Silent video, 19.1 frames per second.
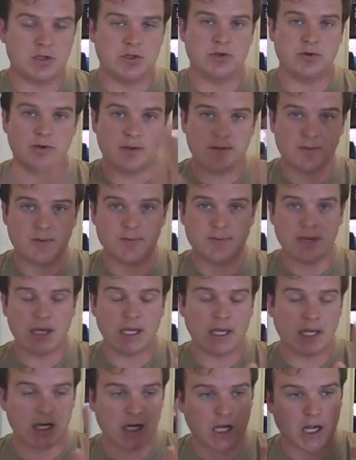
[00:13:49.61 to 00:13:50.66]
dreamed
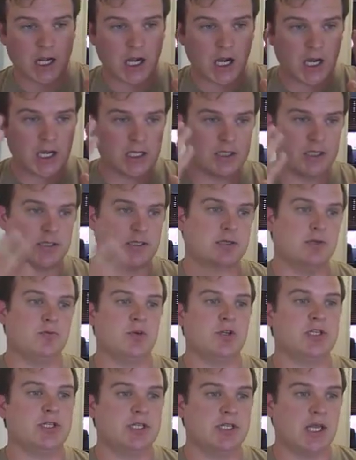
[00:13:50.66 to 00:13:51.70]
big, and I got into so
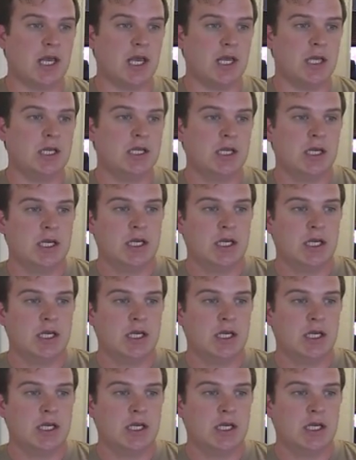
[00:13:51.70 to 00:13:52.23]
much debt,